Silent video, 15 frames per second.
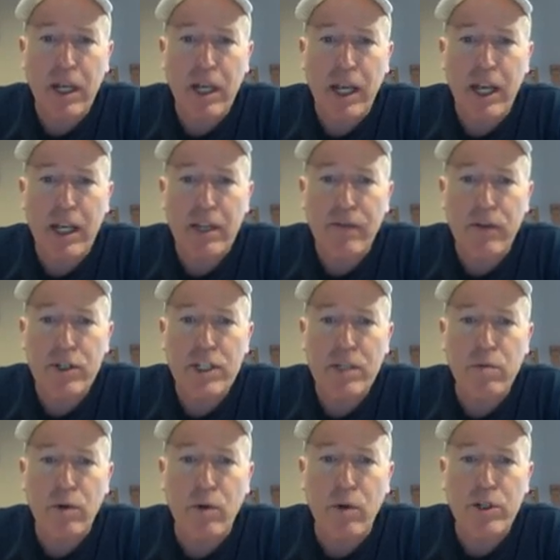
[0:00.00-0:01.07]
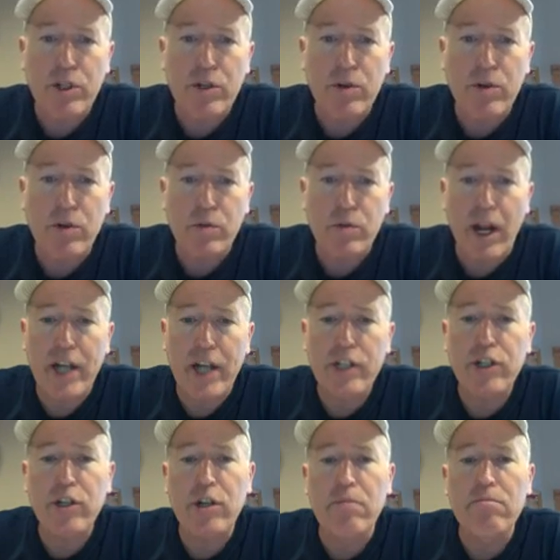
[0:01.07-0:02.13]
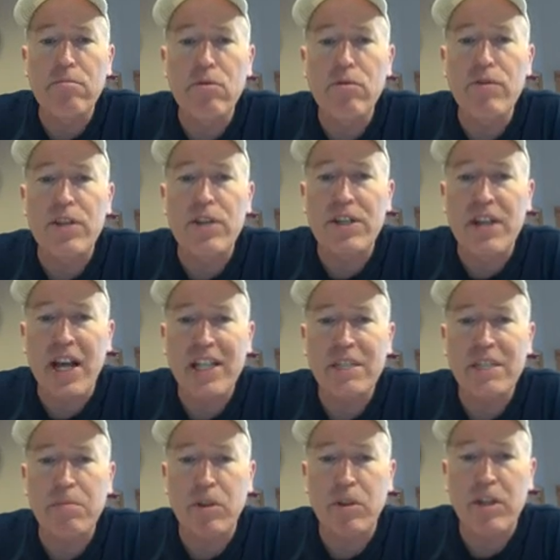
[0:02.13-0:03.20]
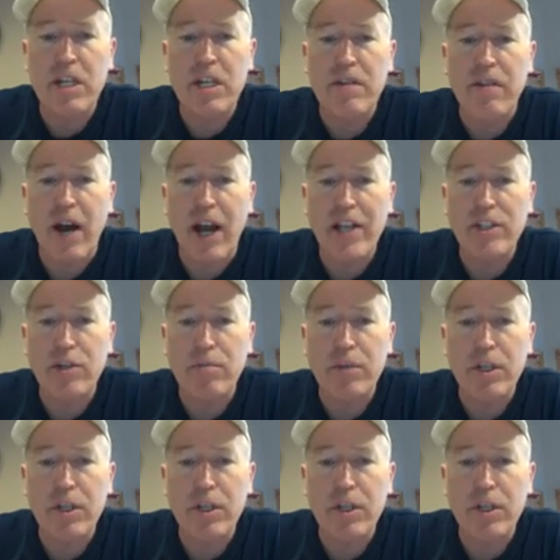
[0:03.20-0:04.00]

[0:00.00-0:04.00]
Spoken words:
And the first thing we're going to do is we're actually going to move the decimal in the divisor